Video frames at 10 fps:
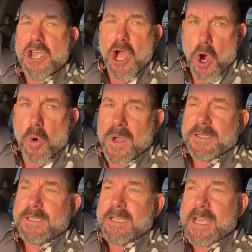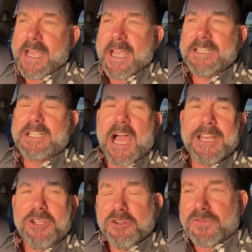No. He's
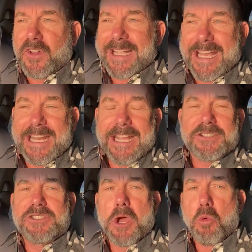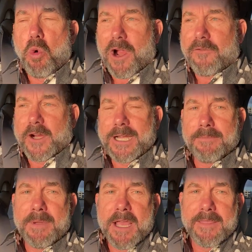got useful idiots that work for
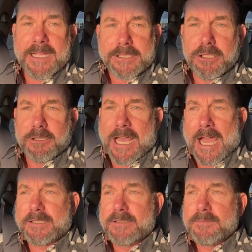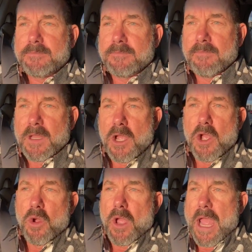him that do that.
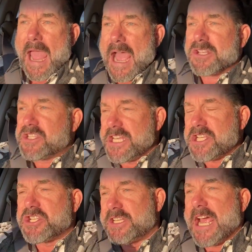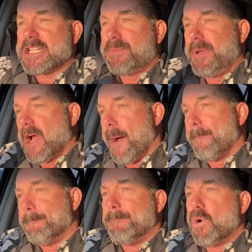As these states
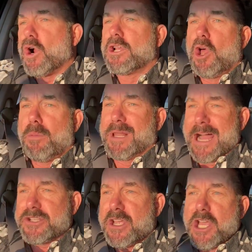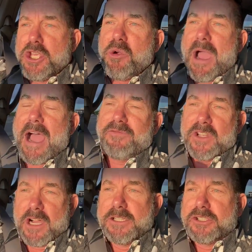become more globalized, you
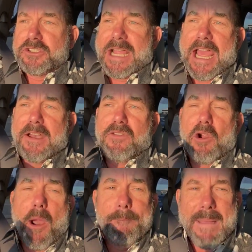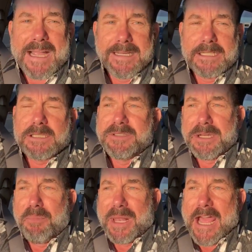have to understand there are
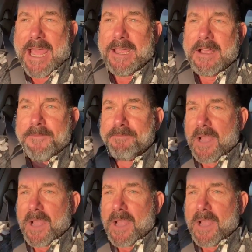mechanisms in play